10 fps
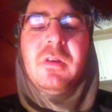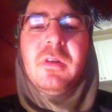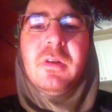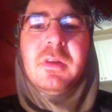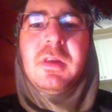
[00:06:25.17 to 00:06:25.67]

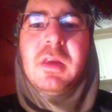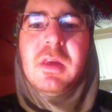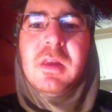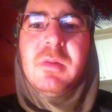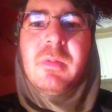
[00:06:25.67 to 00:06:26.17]
Nothing
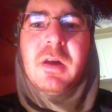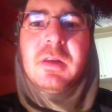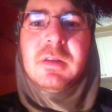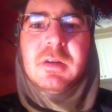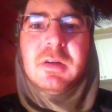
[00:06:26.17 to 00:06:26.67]

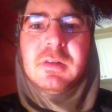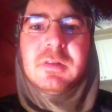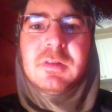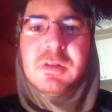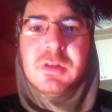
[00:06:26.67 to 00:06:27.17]
anybody
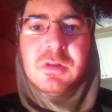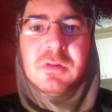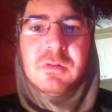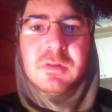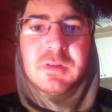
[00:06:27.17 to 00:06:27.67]
does to
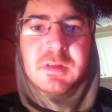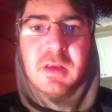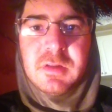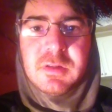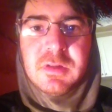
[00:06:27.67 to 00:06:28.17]
you or
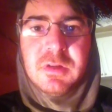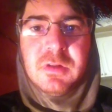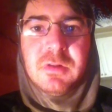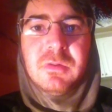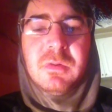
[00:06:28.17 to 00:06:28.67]
says to
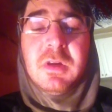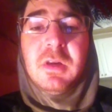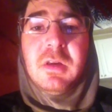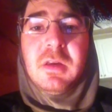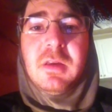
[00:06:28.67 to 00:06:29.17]
you
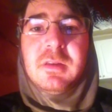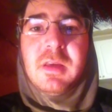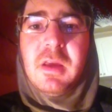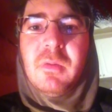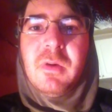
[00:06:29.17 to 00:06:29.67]
can
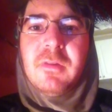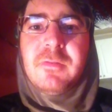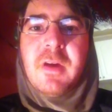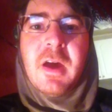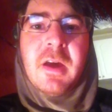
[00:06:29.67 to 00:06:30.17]
take away the
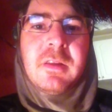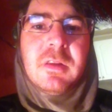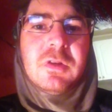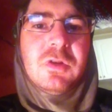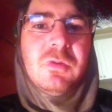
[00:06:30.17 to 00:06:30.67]

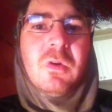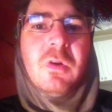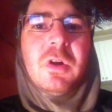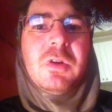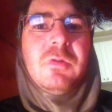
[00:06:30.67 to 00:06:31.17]
fact that you
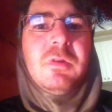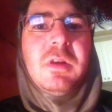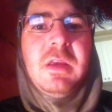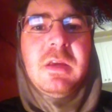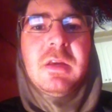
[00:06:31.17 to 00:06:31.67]
are a
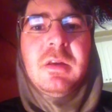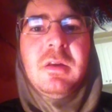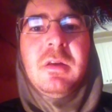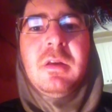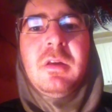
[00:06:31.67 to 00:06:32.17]
unique
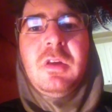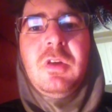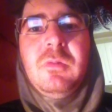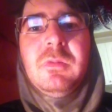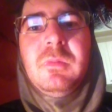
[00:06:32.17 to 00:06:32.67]

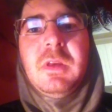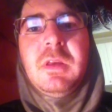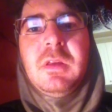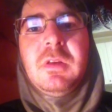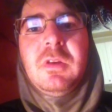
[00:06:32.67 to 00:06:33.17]
human
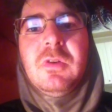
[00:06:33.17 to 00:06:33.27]
being.